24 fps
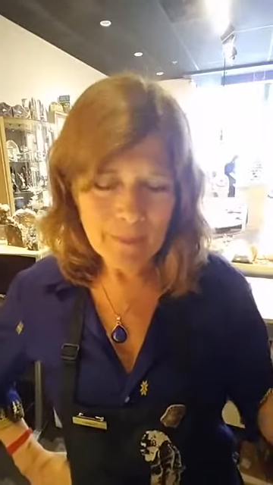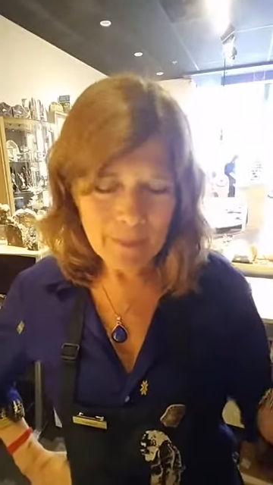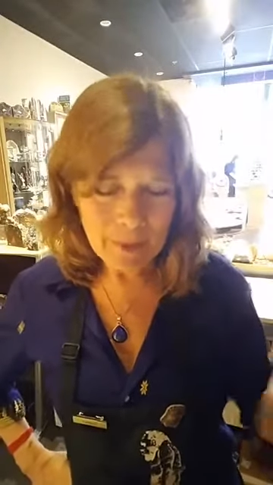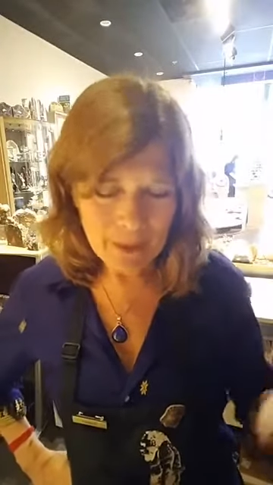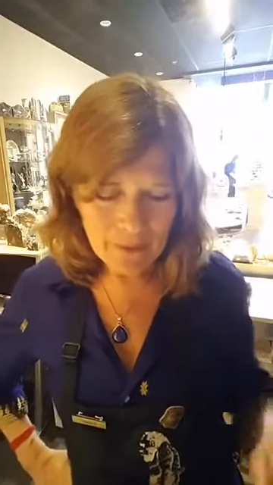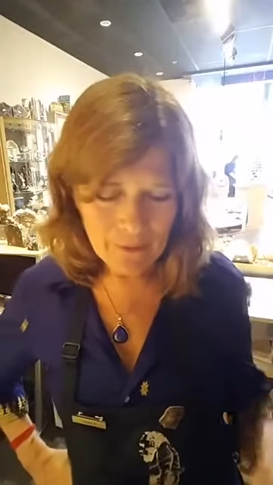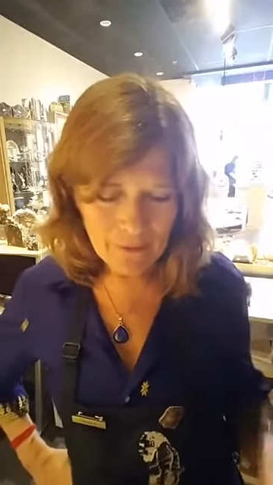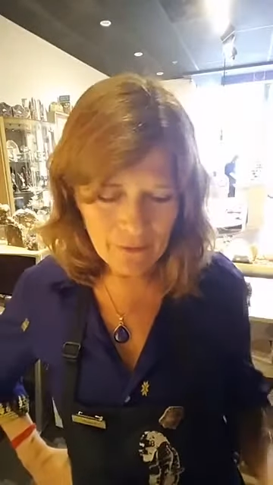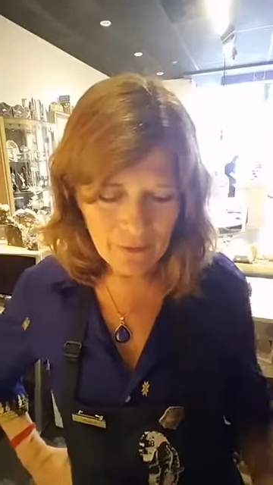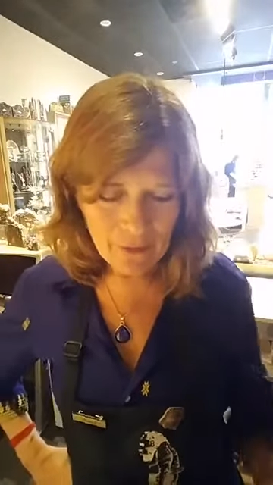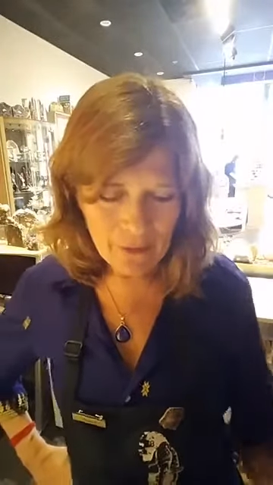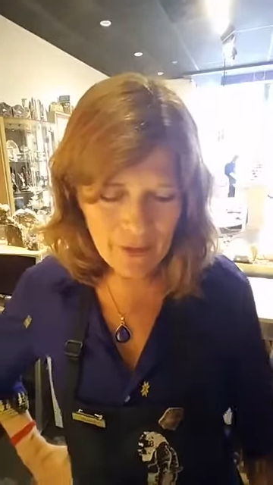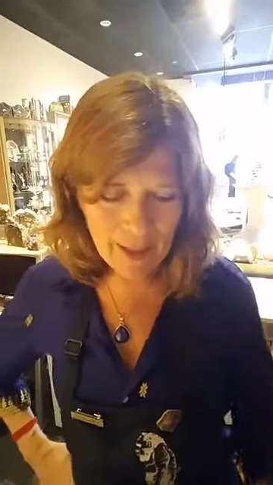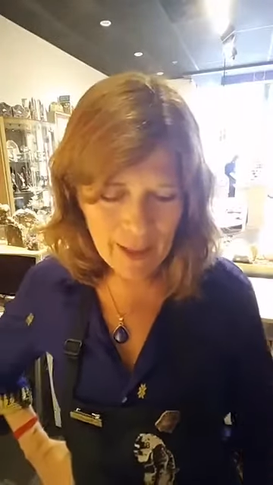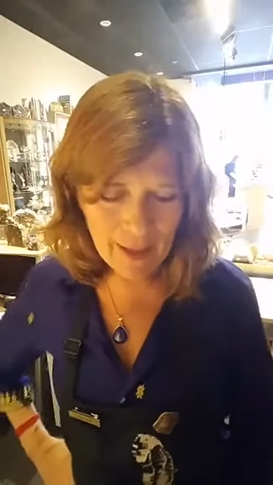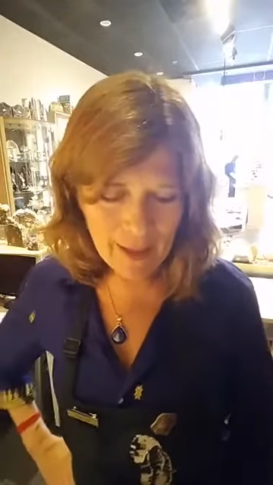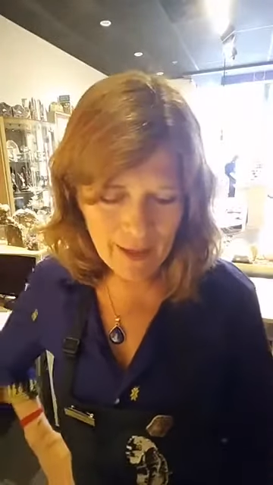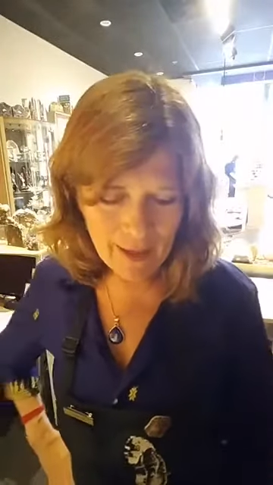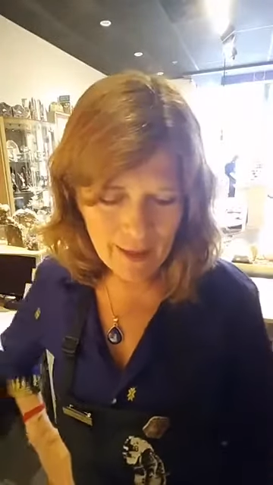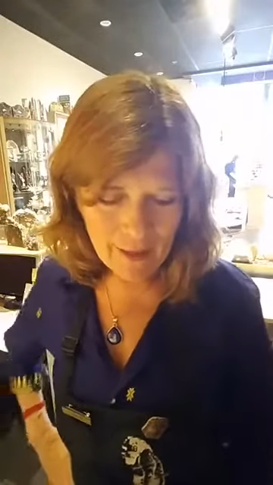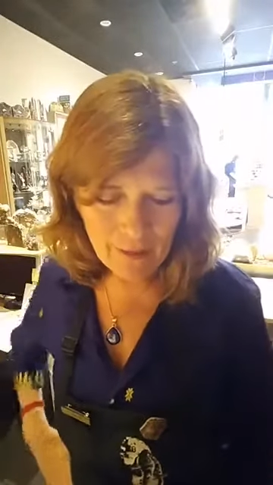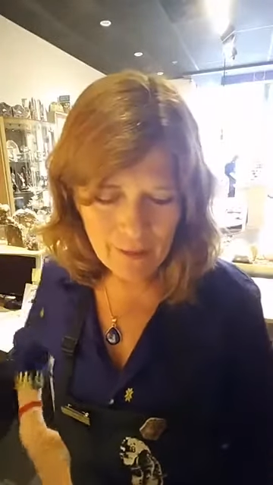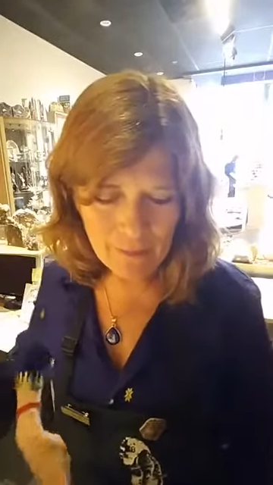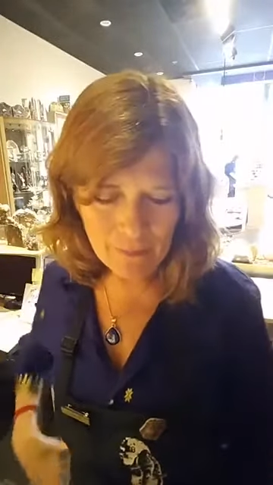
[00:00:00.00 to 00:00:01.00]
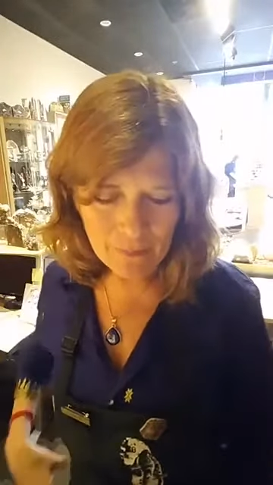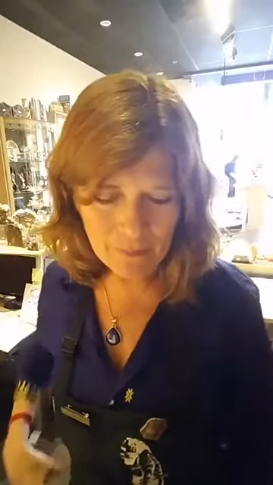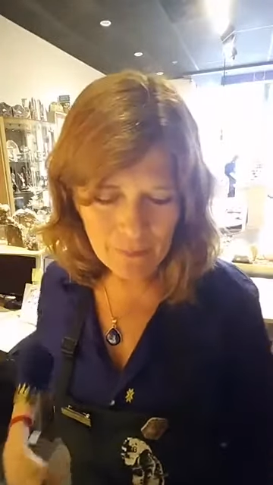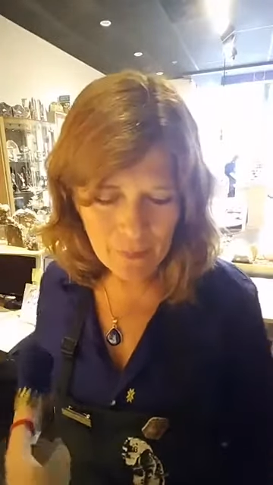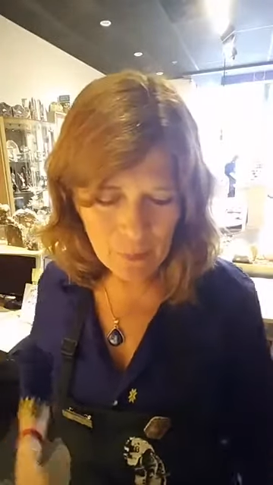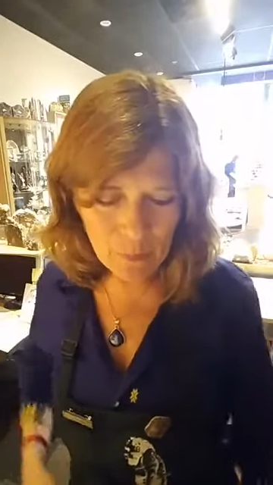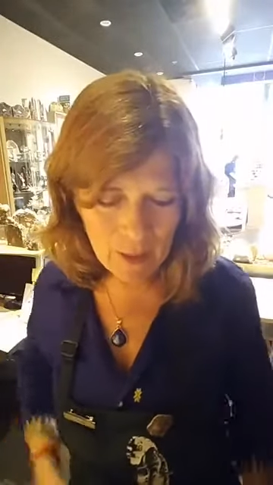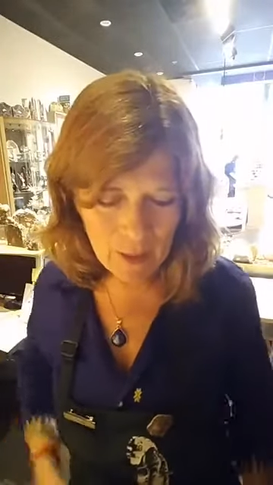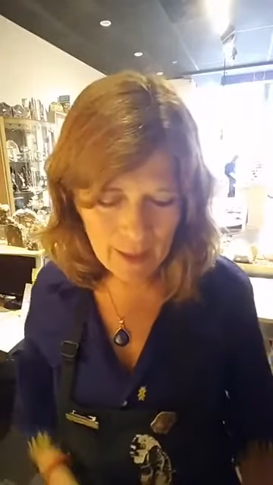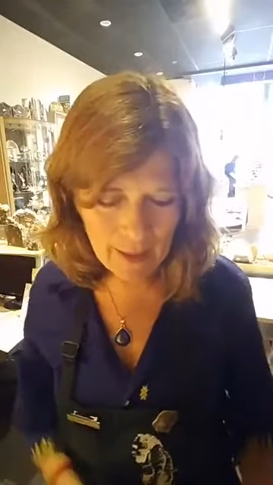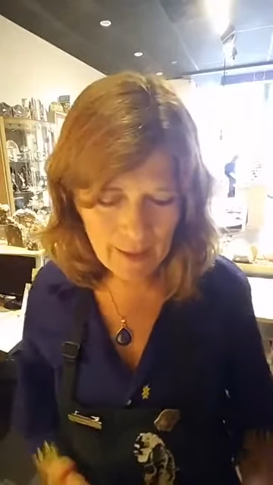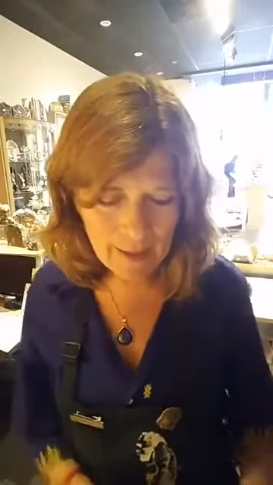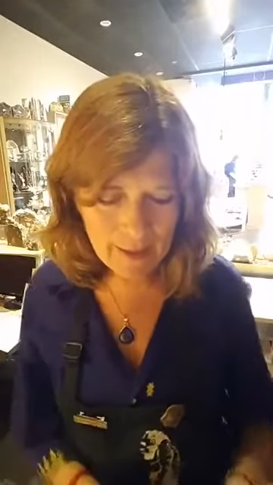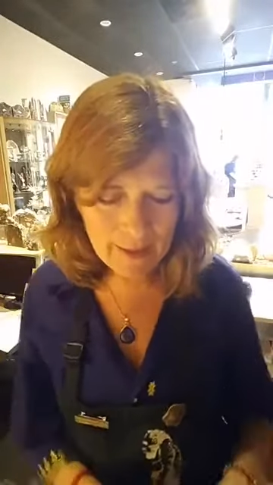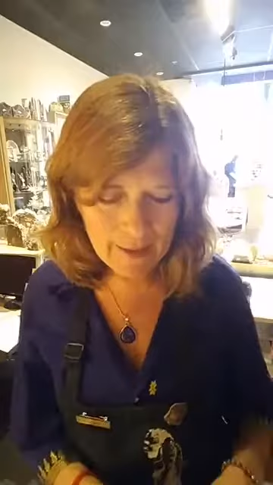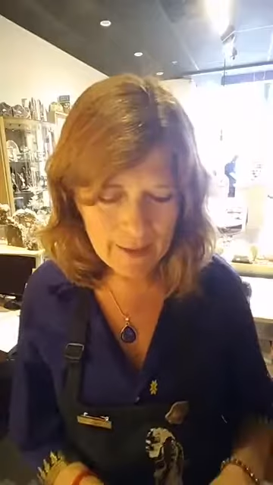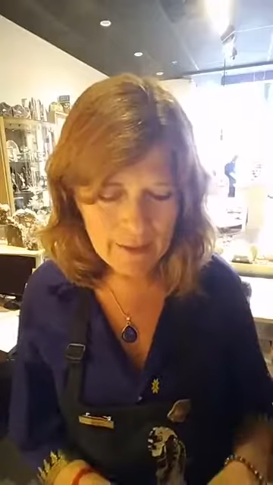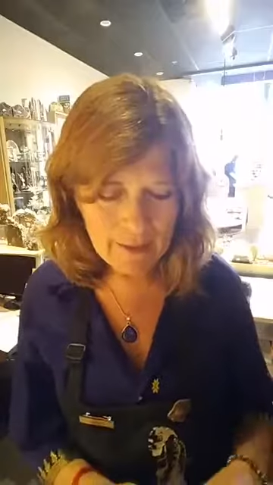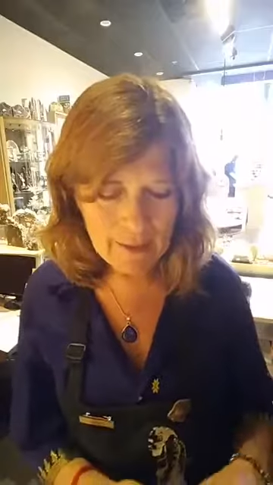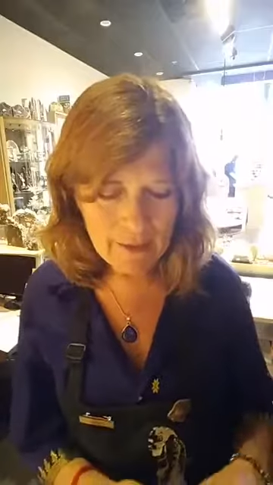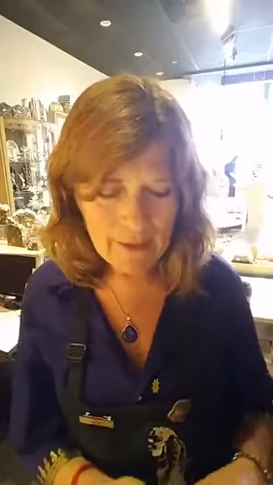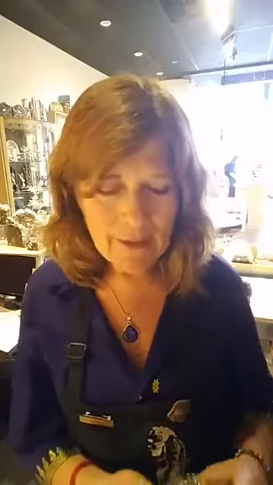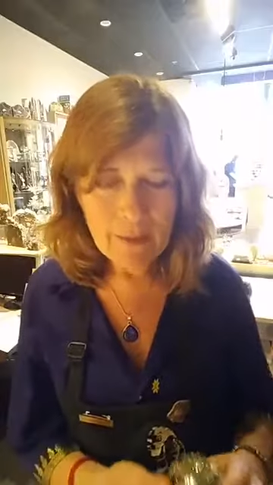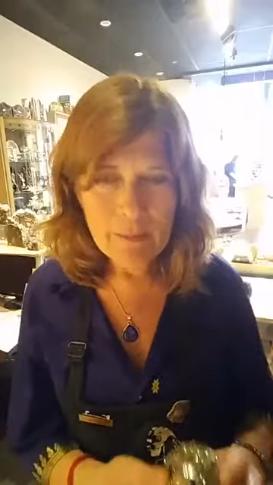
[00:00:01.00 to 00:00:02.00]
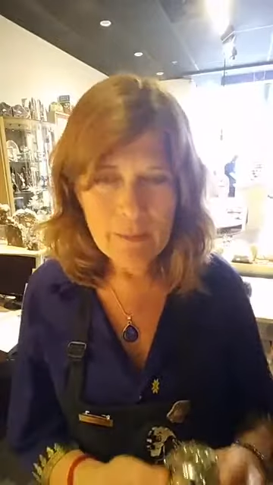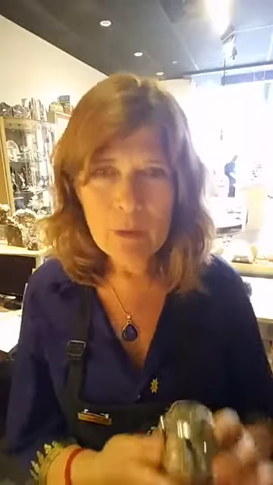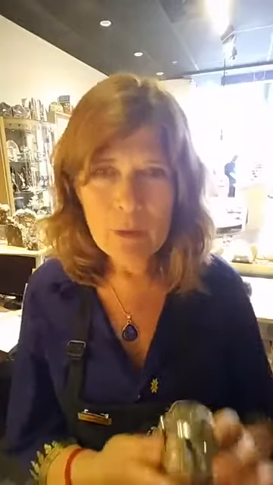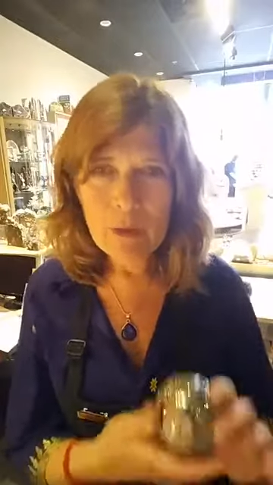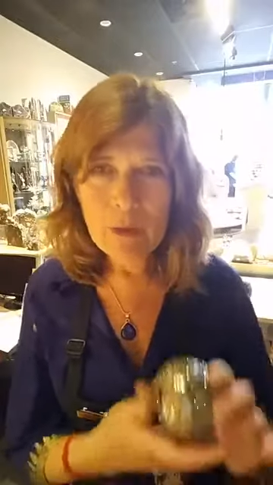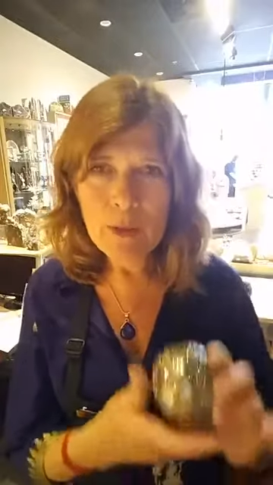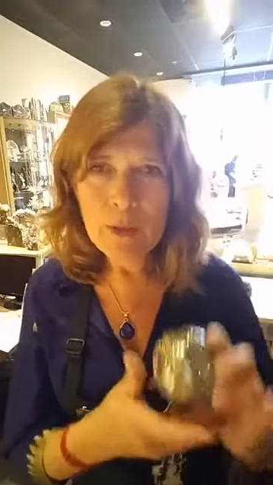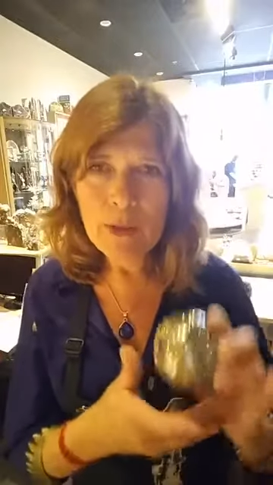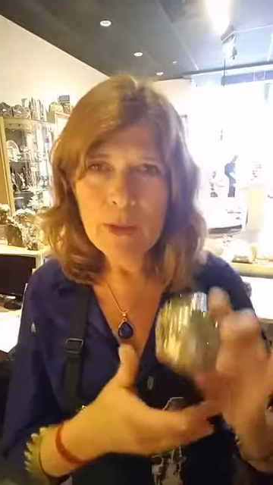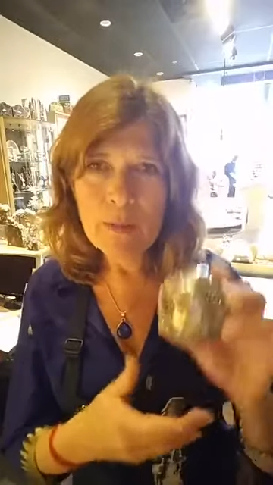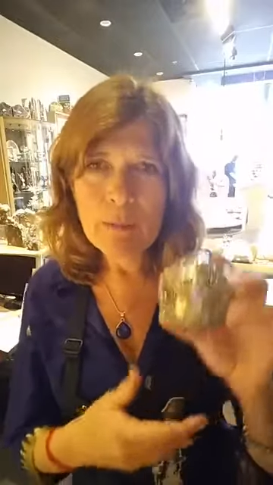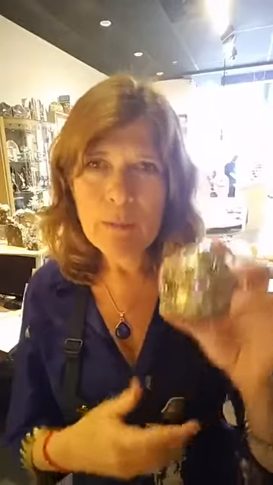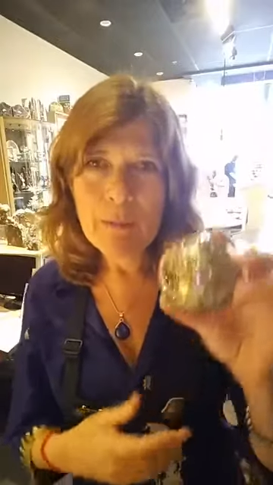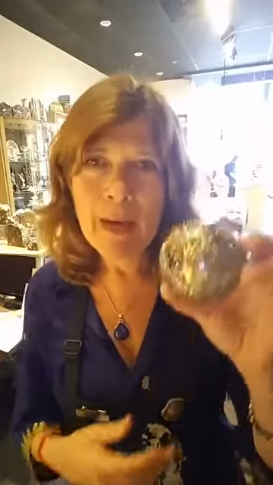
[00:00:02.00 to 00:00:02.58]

But for now, we got in some more